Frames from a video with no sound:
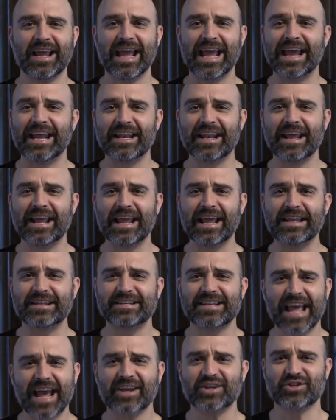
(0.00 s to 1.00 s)
and
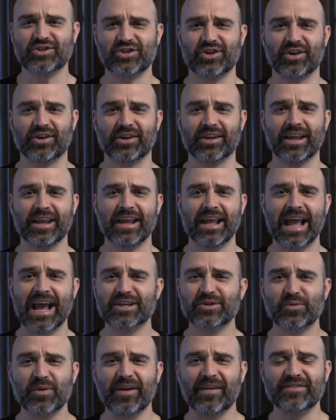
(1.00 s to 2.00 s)
textured
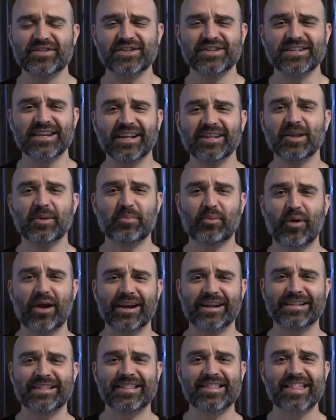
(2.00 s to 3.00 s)
as we have
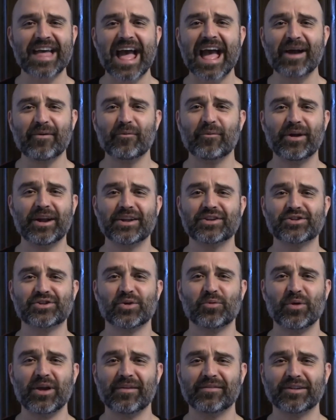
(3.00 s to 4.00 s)
celebrated that
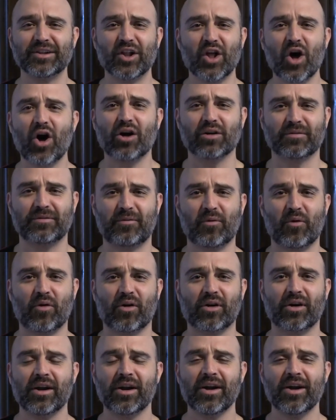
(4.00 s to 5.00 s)
which we have longed
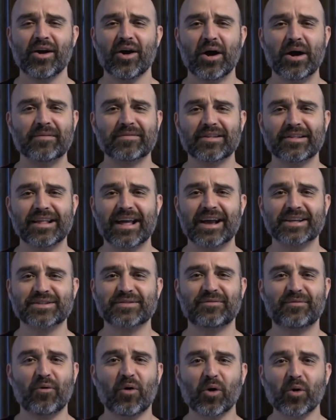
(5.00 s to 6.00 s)
for over the last
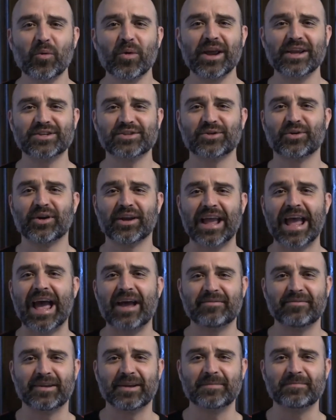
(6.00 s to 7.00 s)
four weeks during
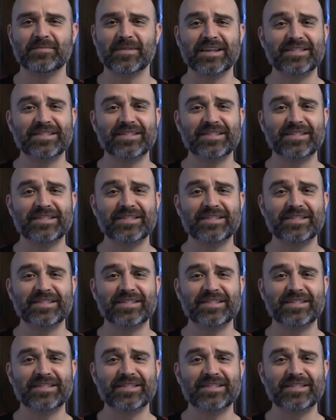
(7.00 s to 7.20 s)
Advent,